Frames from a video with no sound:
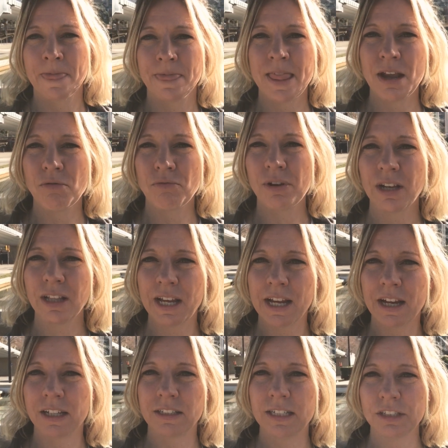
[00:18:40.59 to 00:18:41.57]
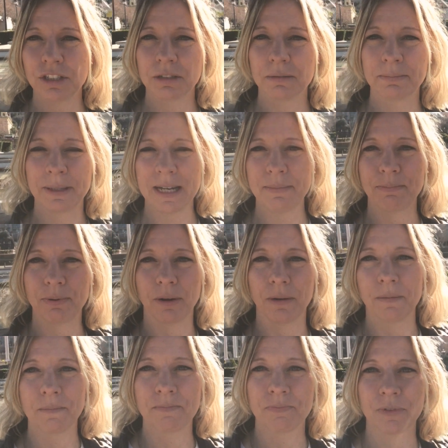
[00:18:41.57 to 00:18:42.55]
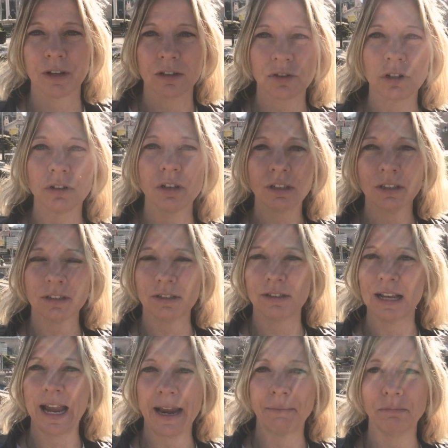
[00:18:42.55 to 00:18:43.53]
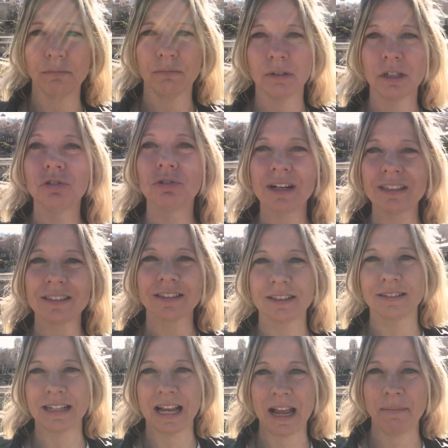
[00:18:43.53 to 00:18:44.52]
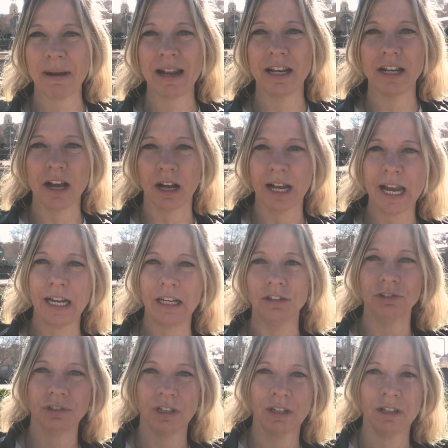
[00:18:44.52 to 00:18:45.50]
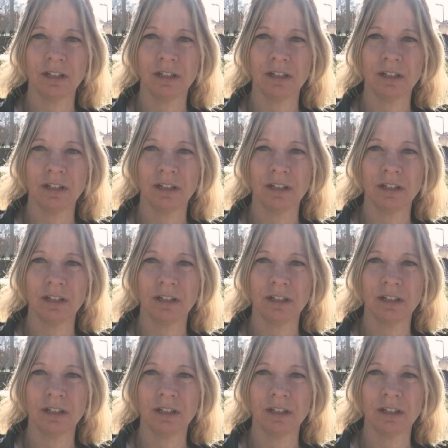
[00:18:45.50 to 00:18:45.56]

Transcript: They really condition people to look the same, dress the same at a young age.